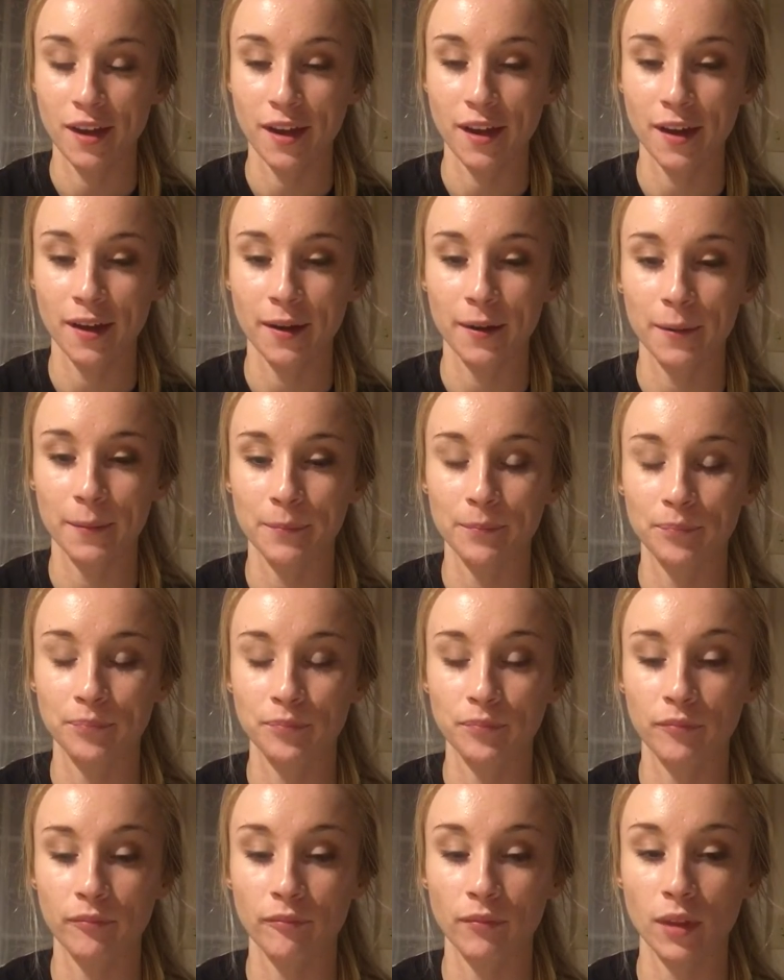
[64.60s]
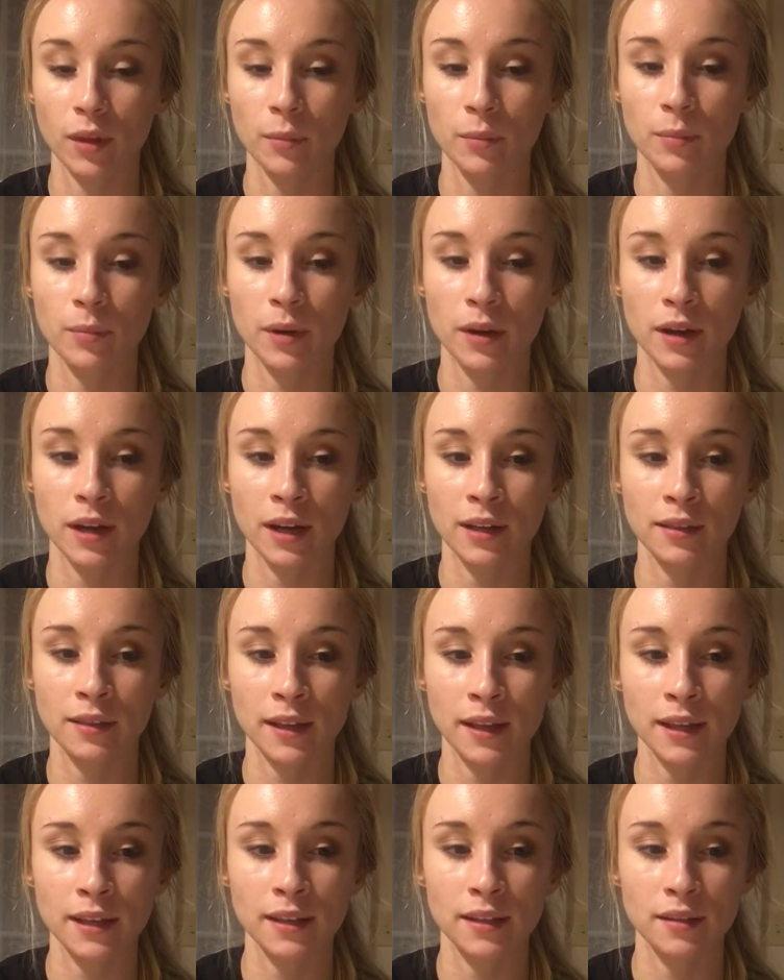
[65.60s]
But I
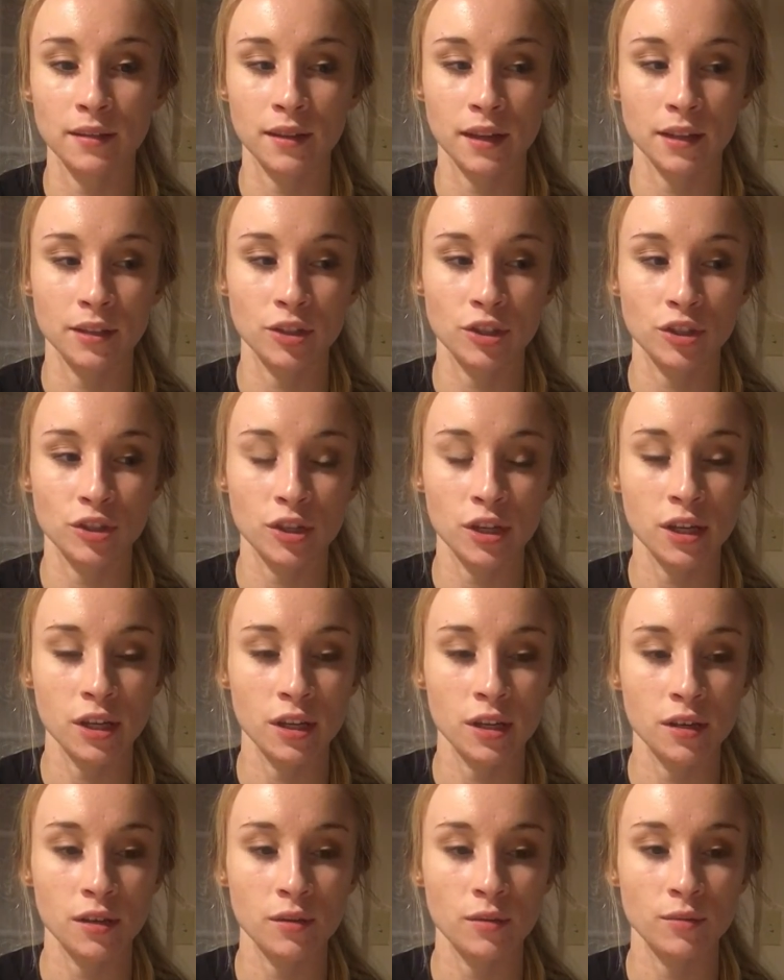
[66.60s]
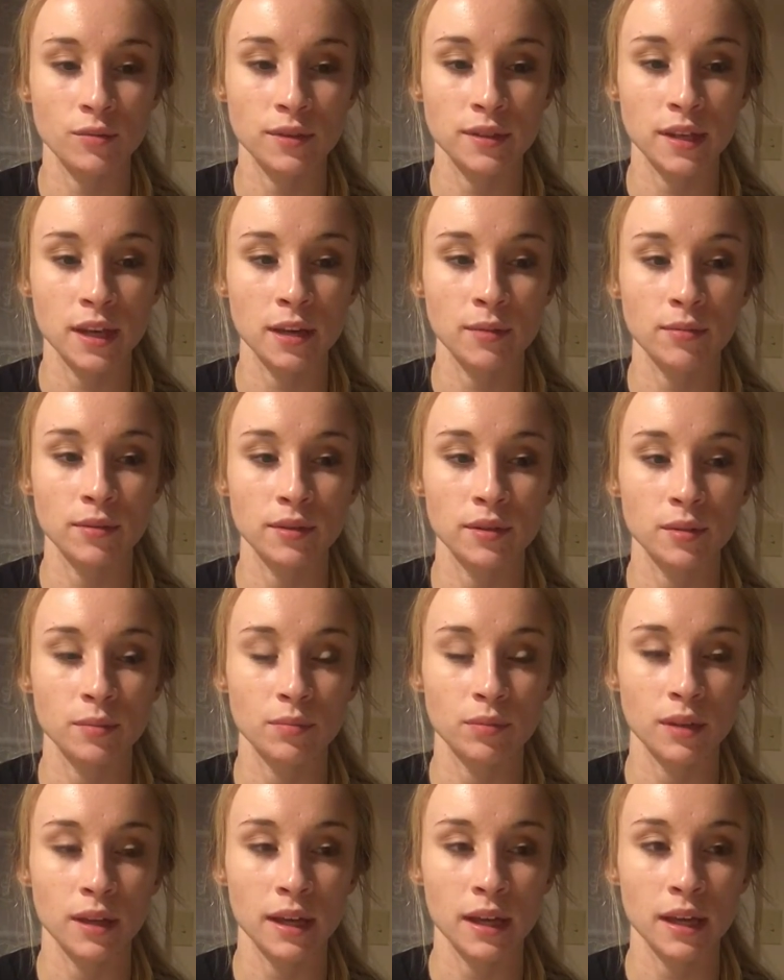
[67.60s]
like that she was able to
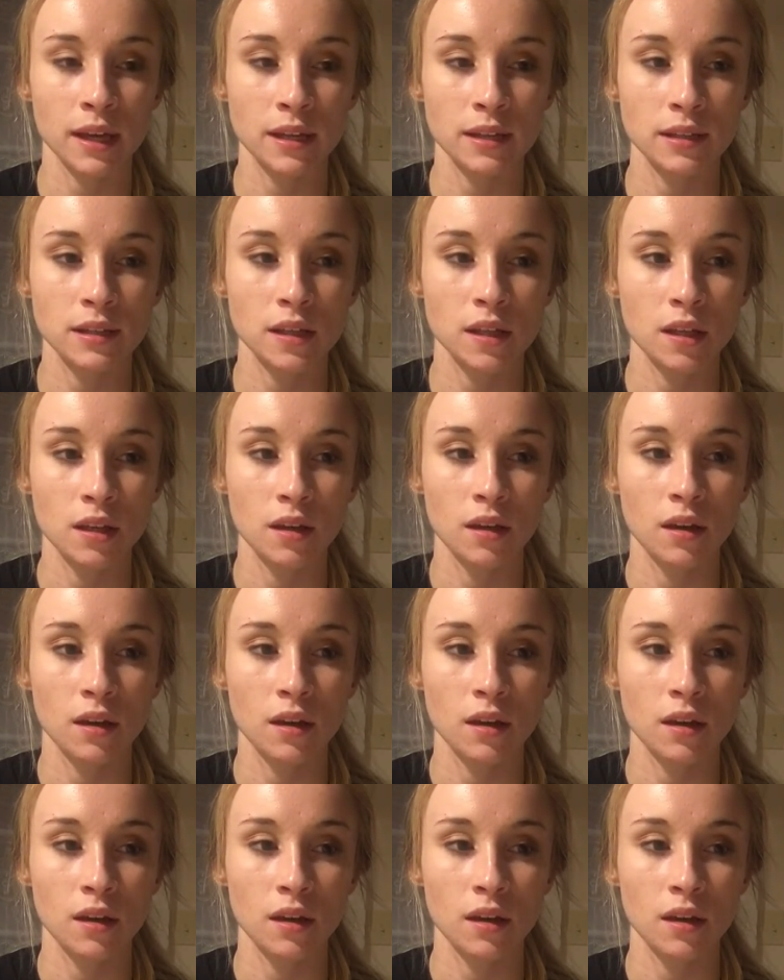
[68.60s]
play it